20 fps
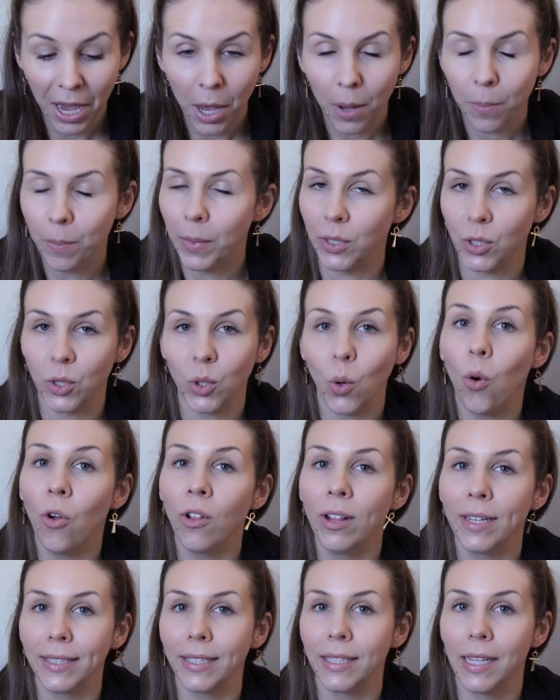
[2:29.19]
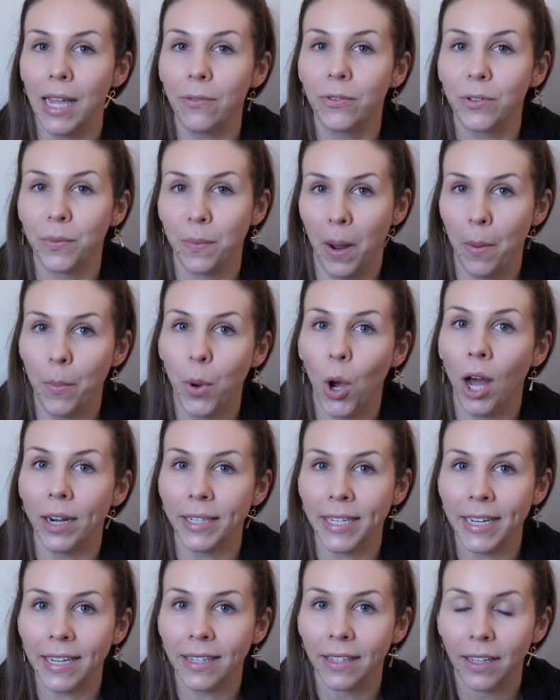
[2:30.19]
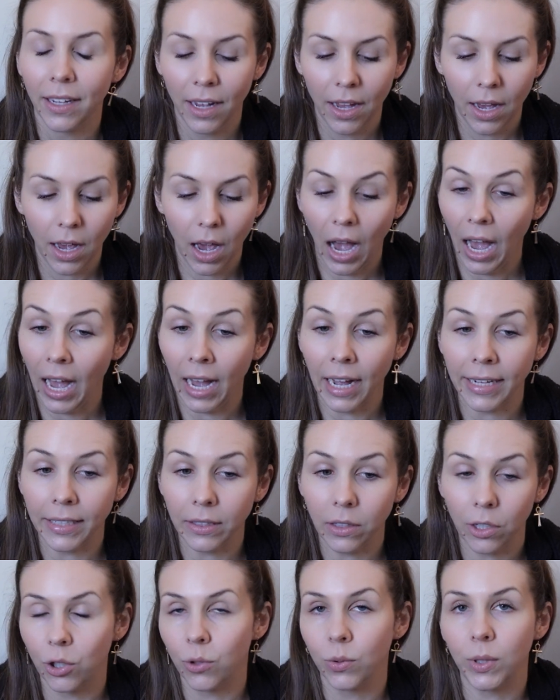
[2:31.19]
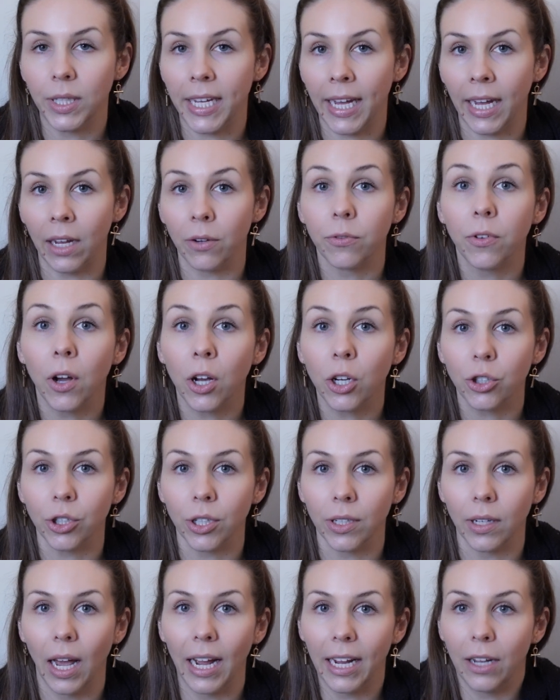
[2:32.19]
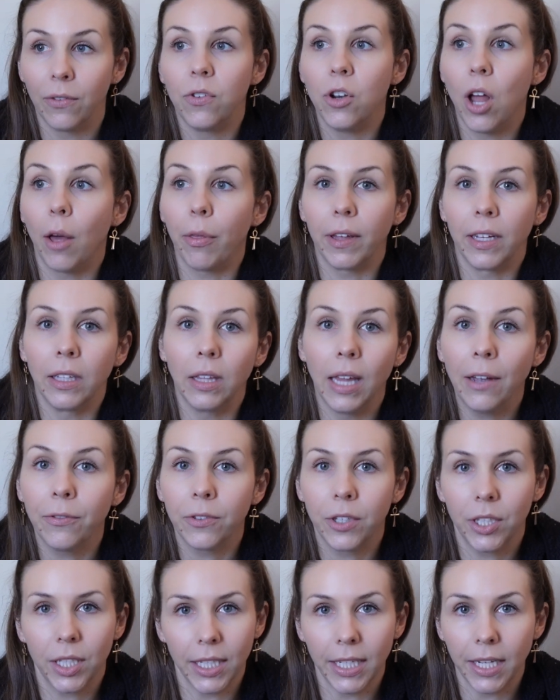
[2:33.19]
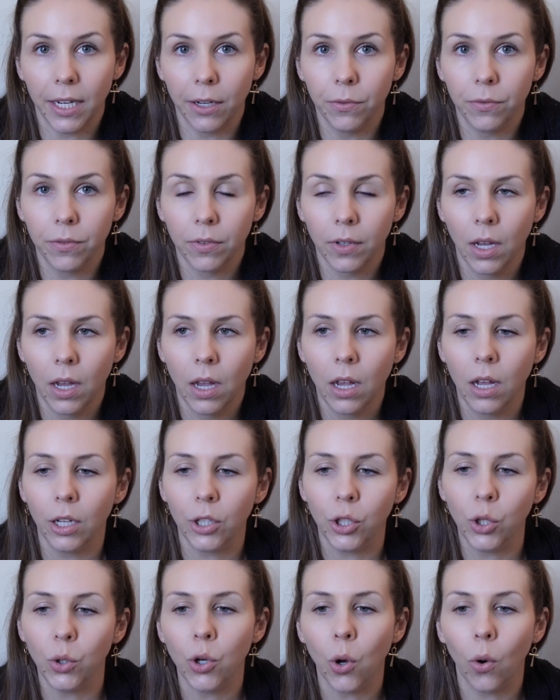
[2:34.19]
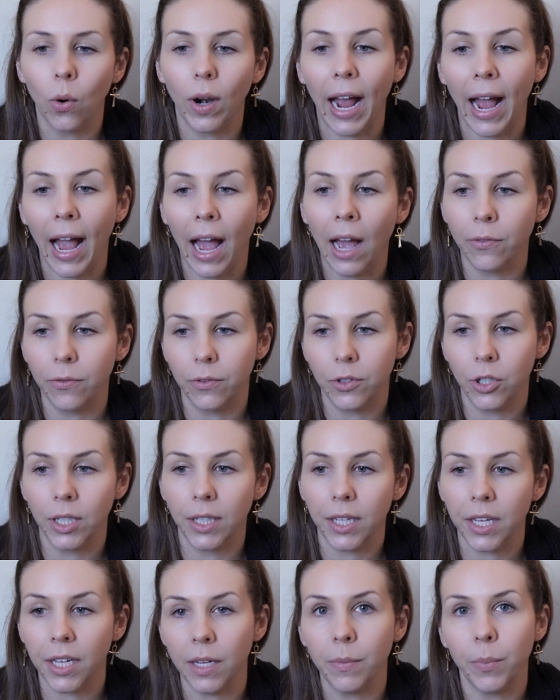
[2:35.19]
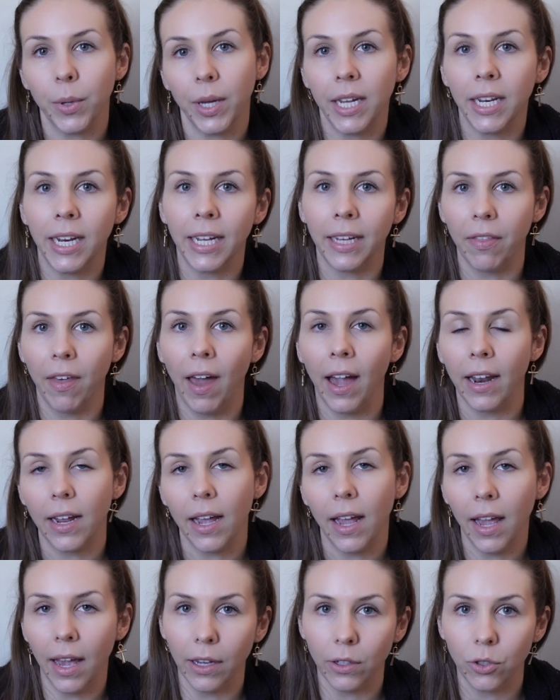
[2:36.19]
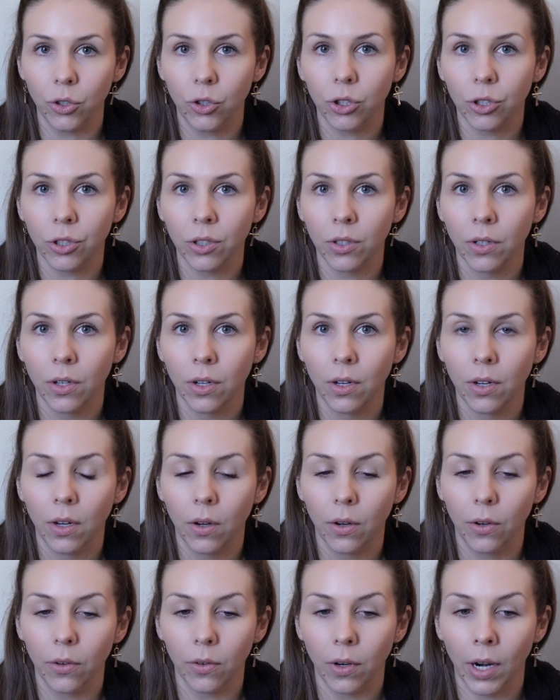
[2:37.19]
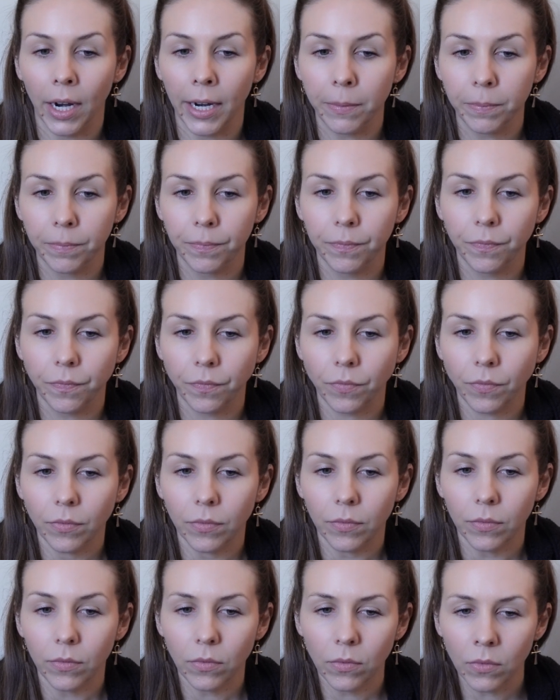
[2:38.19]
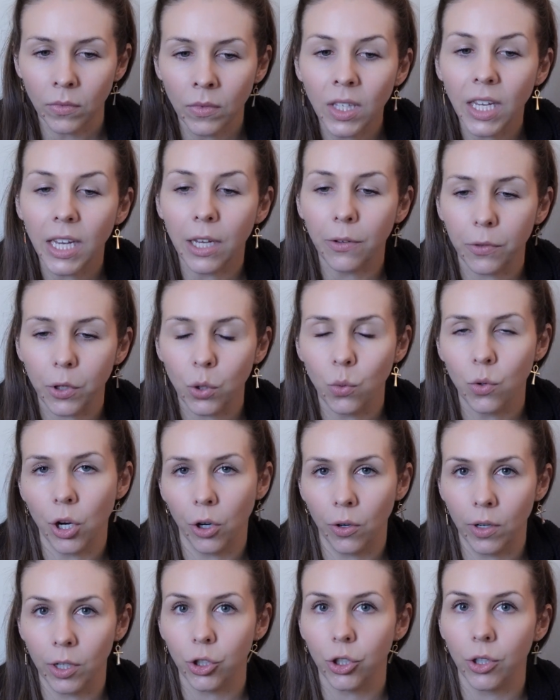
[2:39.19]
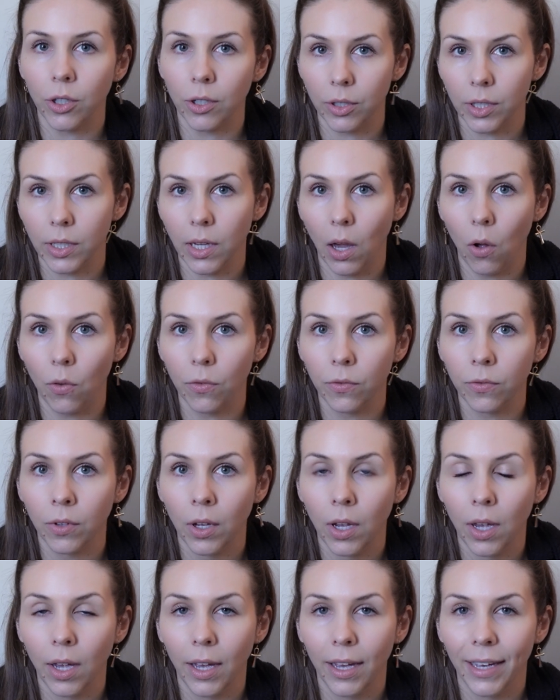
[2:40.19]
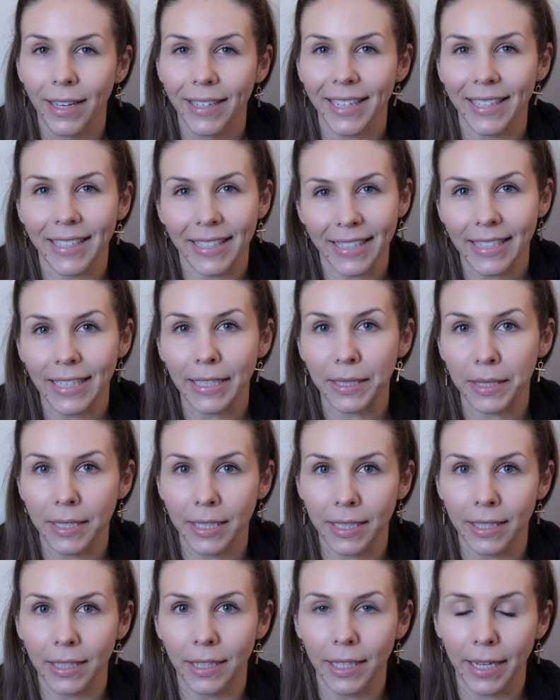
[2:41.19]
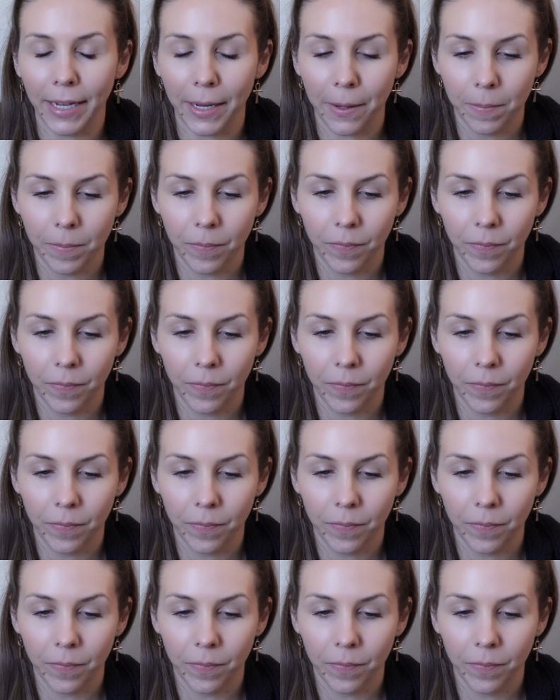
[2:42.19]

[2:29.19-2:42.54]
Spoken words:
My soul has left my body. I literally can't function. I have nothing left to give. You don't have to keep hitting that edge, right? If you nourish yourself consistently.